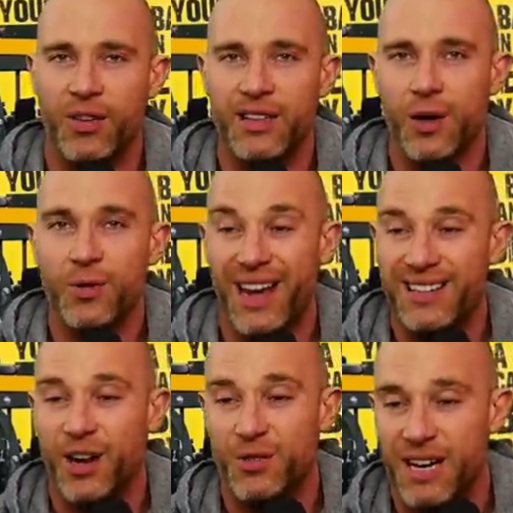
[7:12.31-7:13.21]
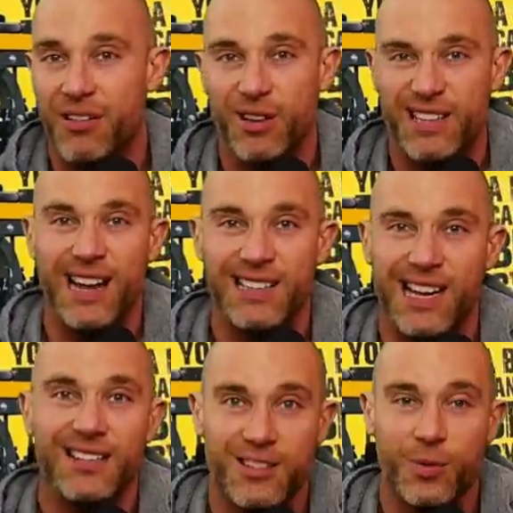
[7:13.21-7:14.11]
It's okay to go 0 to 10,
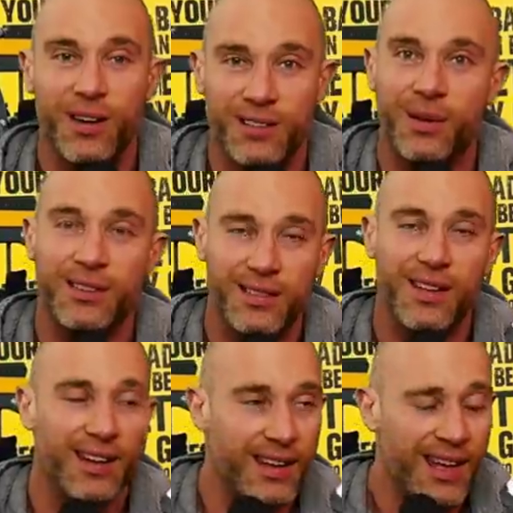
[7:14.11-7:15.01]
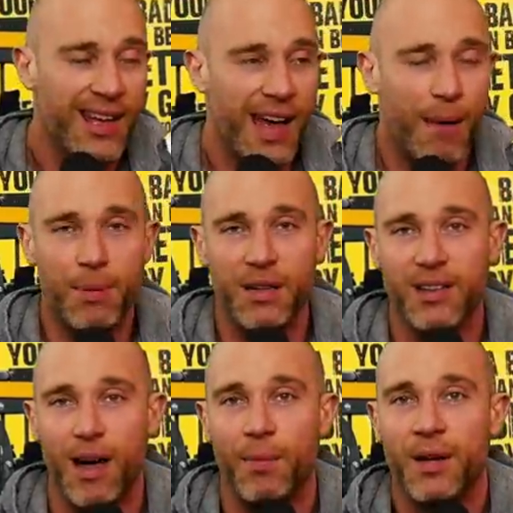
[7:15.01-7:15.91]
10 to 20, 20 to 30 and build
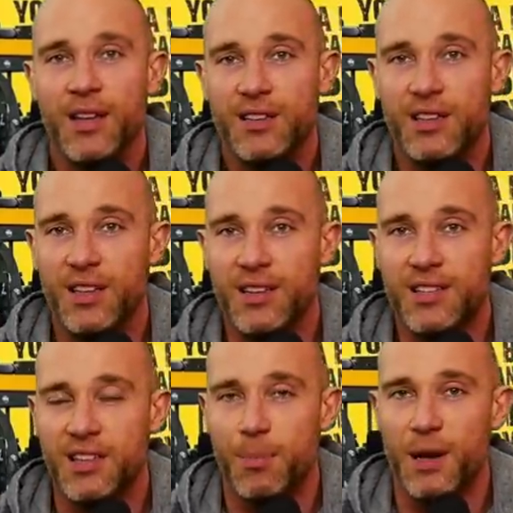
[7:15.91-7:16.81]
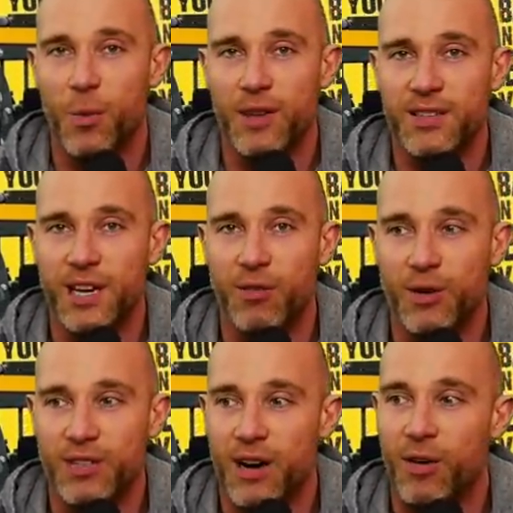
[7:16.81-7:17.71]
up to the to the big
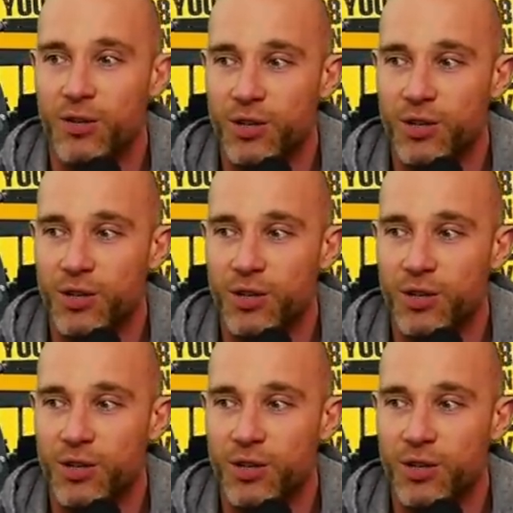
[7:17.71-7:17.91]
100.